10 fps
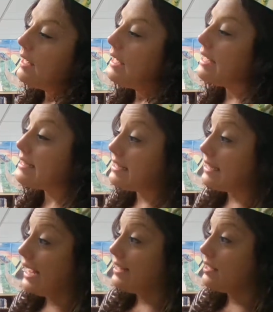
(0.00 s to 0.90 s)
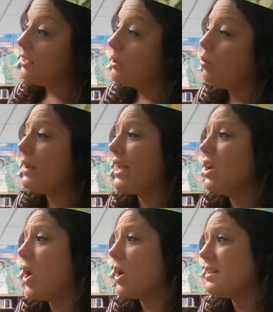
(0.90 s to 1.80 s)
It's late. We can
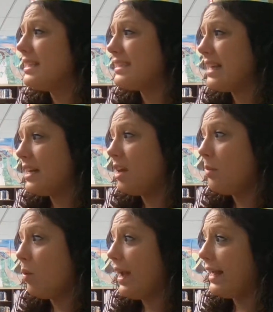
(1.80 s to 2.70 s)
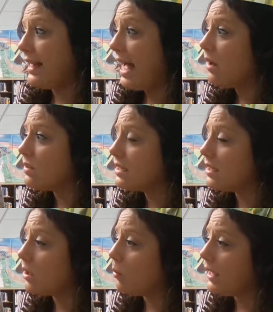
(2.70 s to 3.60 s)
hardly send him away now, said
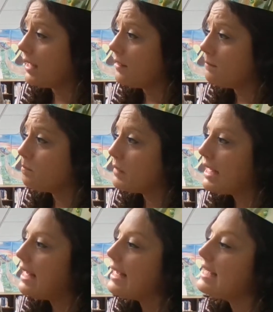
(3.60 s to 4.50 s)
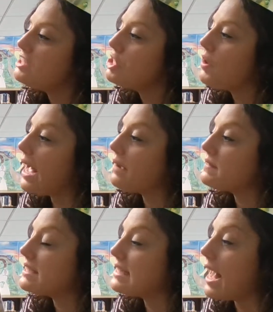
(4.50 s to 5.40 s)
the queen. He shall have
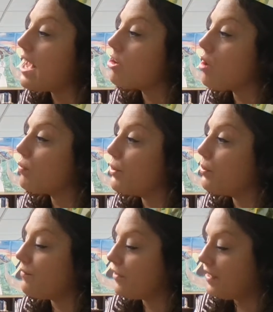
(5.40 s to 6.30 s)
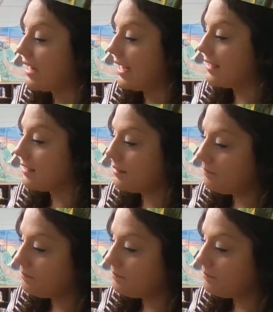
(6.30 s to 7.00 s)
to stay in our room for the night.